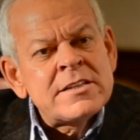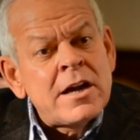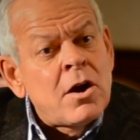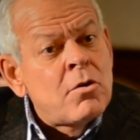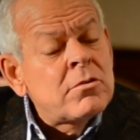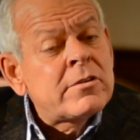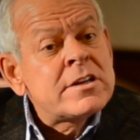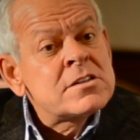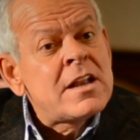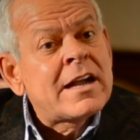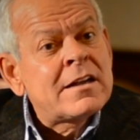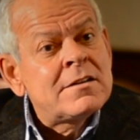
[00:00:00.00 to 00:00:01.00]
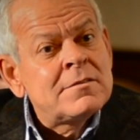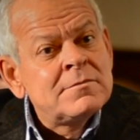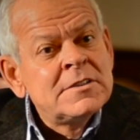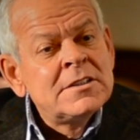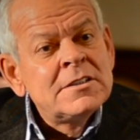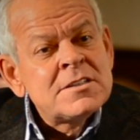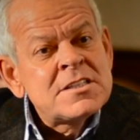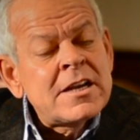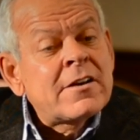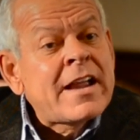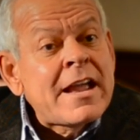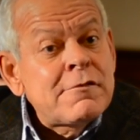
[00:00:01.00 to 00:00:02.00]
The owner is like a
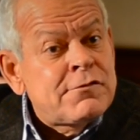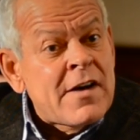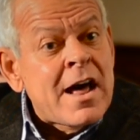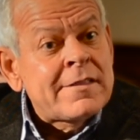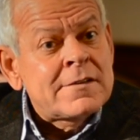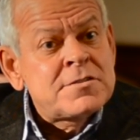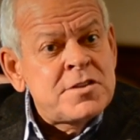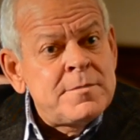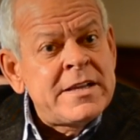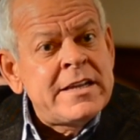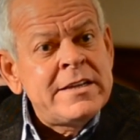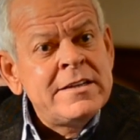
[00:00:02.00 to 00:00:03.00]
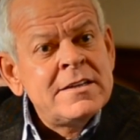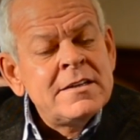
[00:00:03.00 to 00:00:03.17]
surrogate father to me.